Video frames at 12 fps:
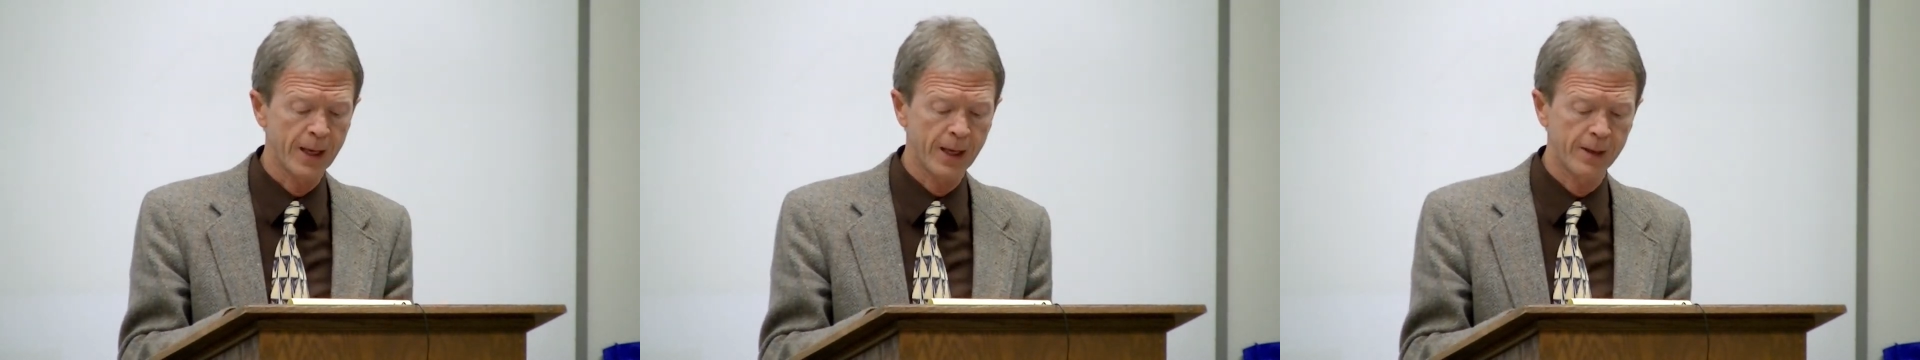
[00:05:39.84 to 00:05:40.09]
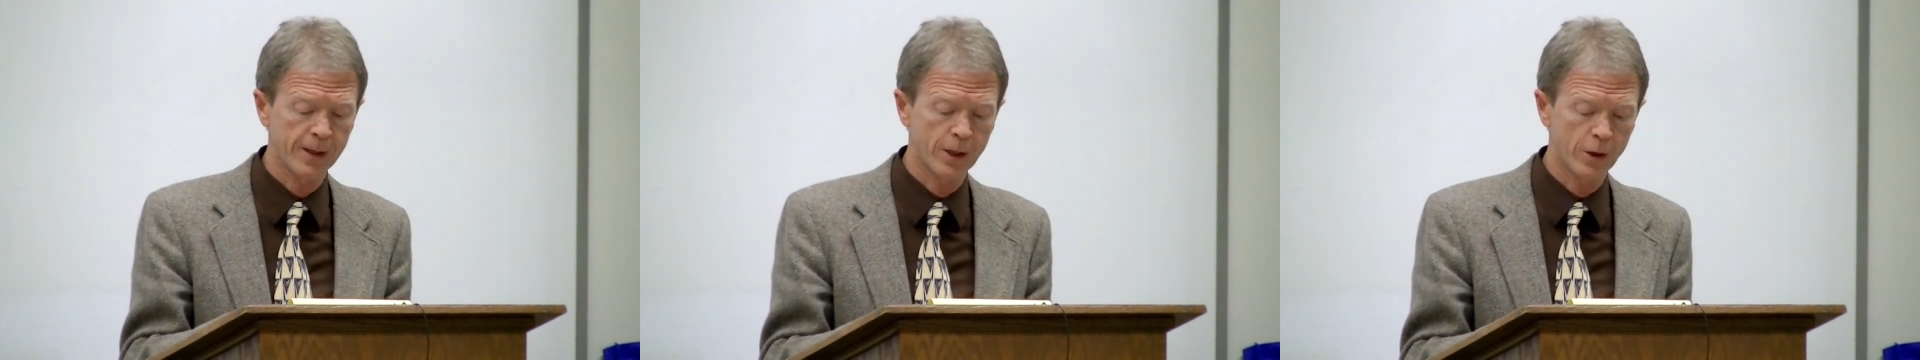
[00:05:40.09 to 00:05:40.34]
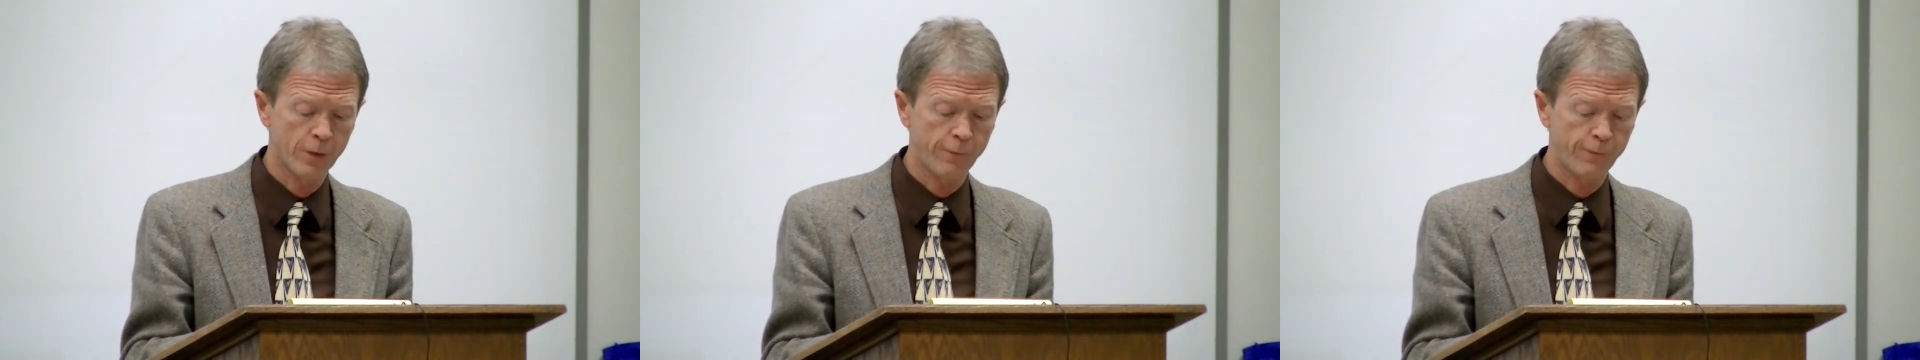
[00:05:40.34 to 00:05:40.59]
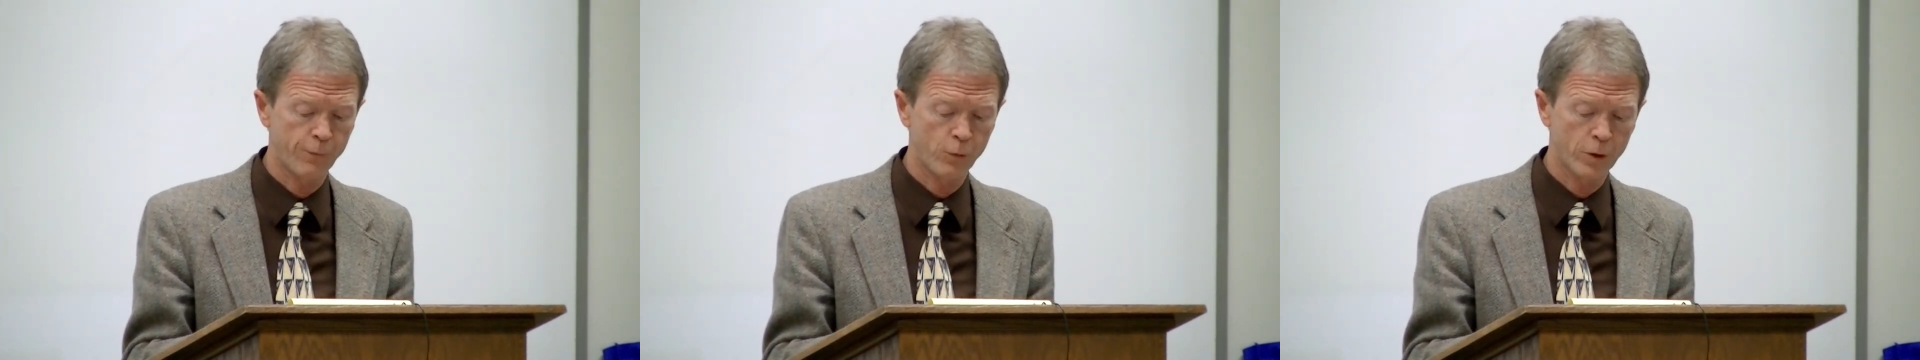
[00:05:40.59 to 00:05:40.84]
And then our
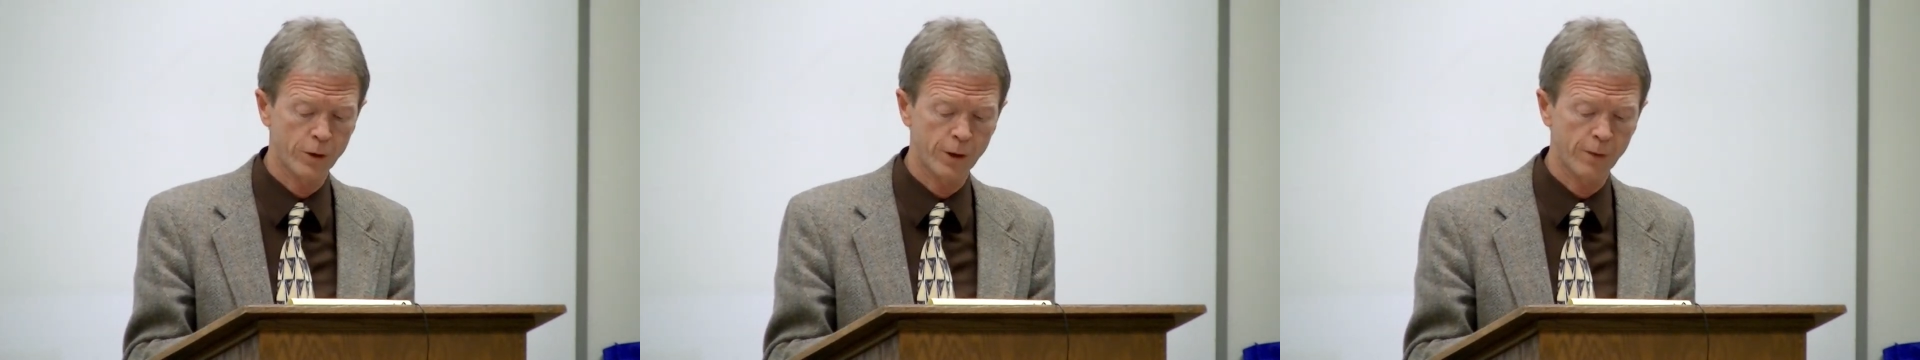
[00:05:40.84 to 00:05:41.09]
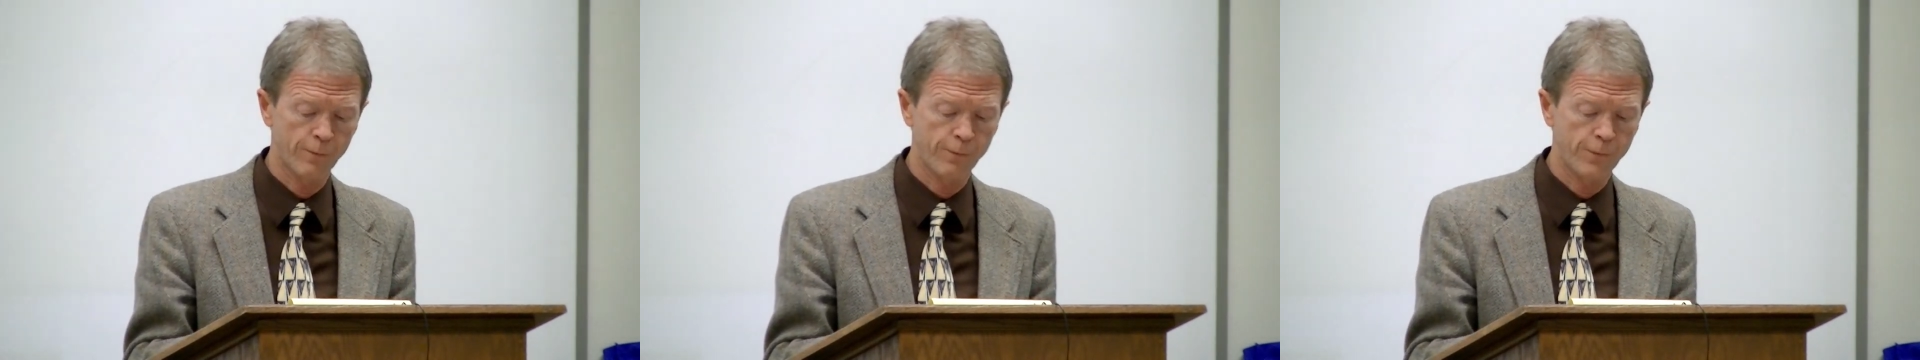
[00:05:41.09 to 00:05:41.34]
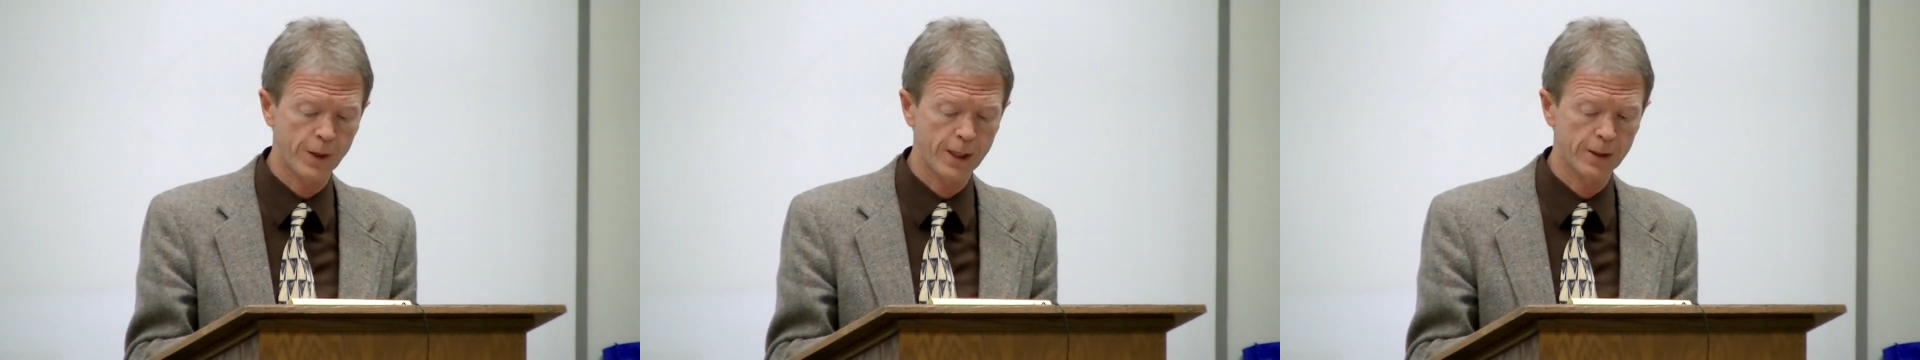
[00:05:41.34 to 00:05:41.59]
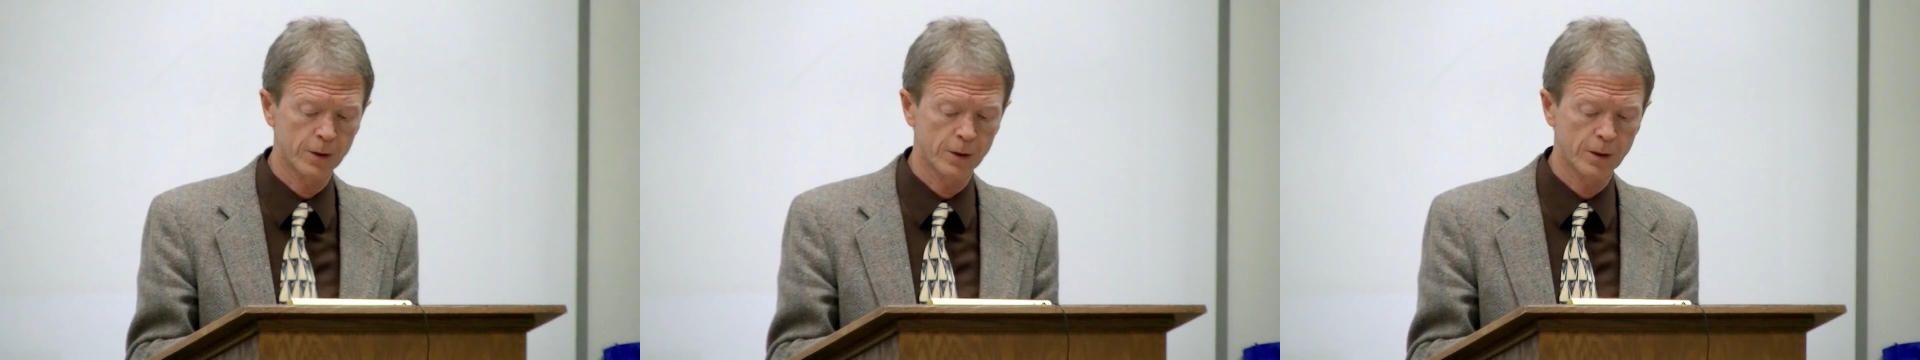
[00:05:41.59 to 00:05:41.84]
fourth and
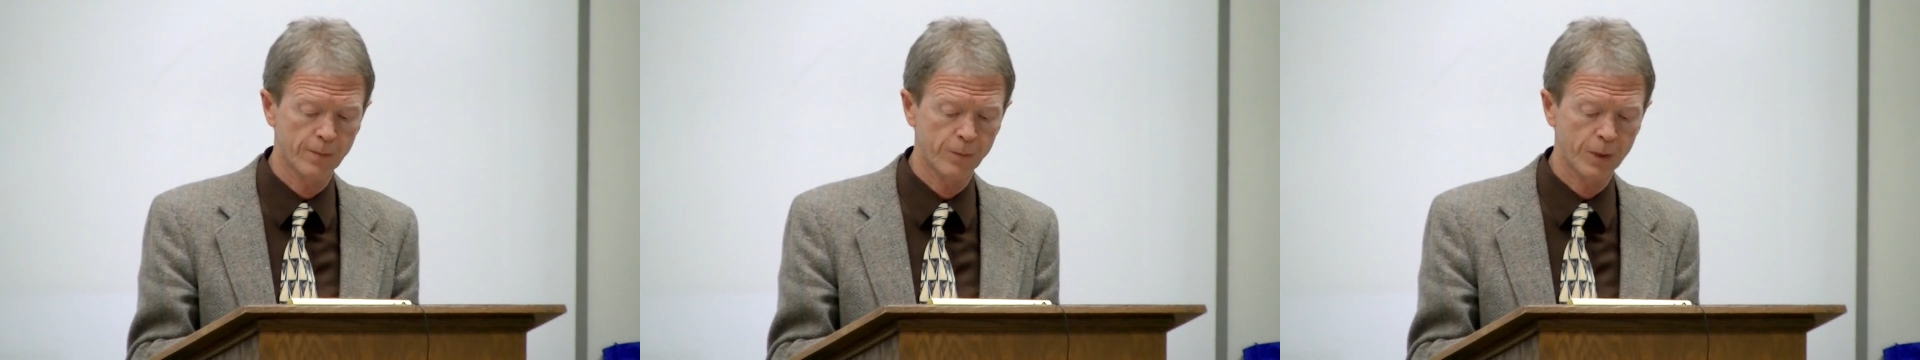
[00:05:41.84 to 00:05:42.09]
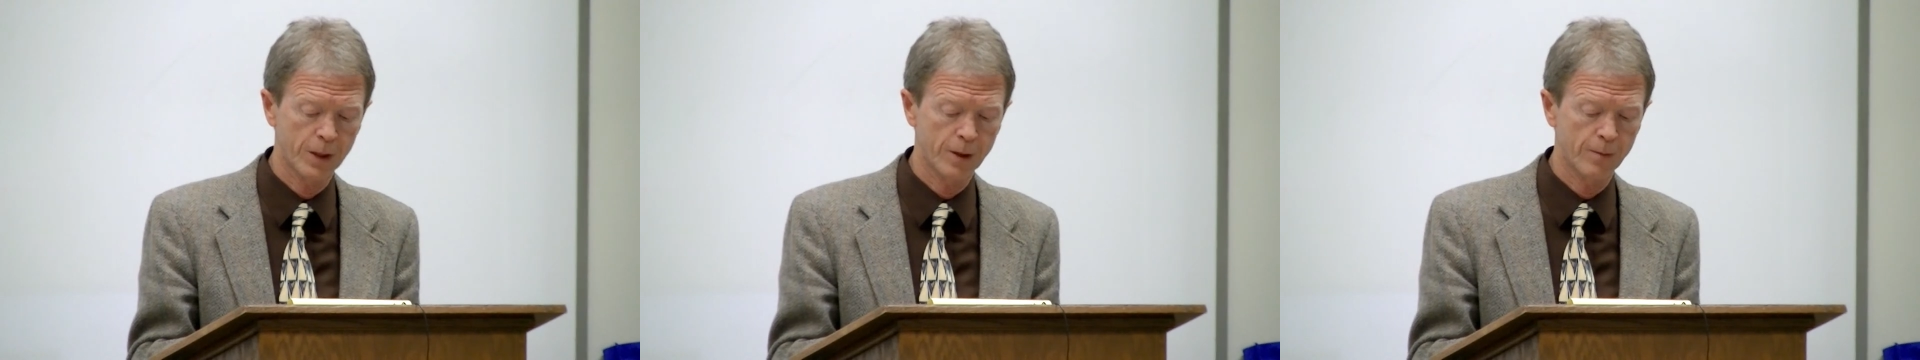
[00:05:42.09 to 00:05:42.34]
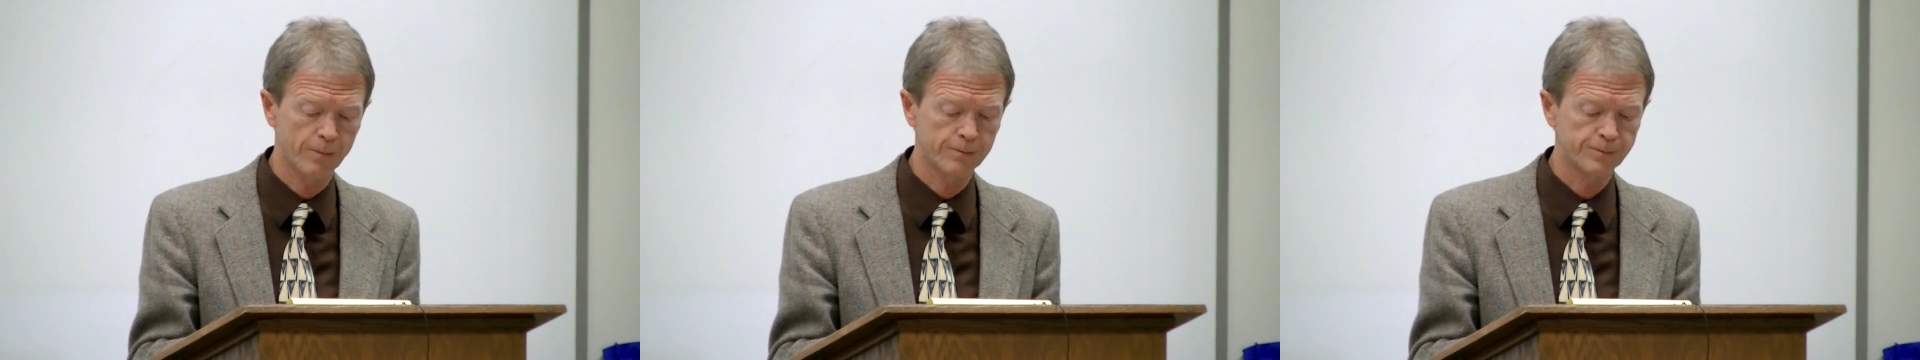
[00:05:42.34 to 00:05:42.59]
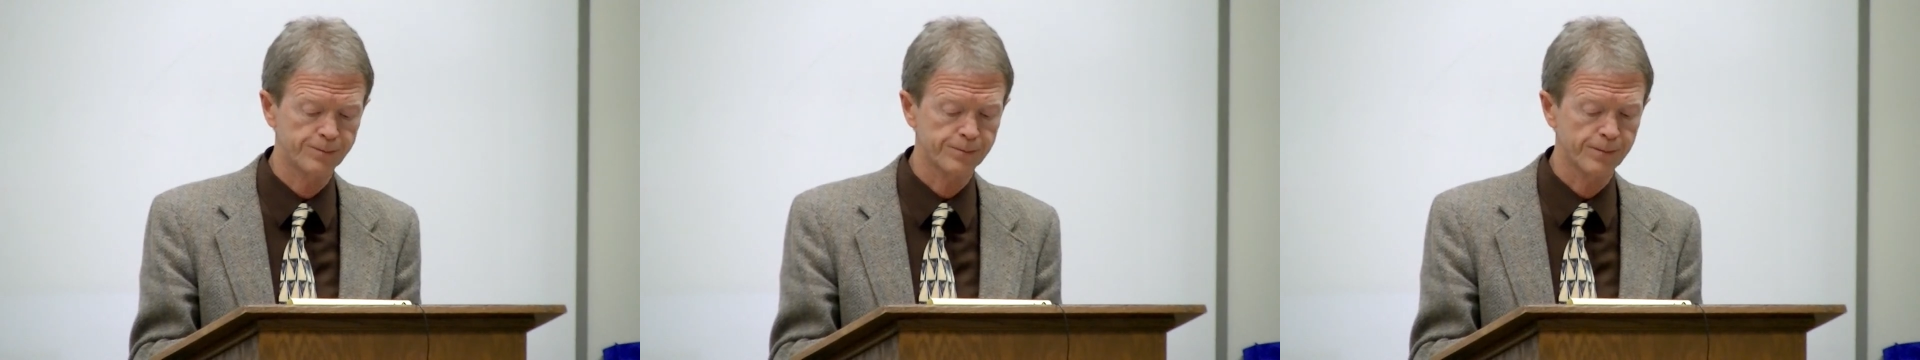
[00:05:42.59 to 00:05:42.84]
final um,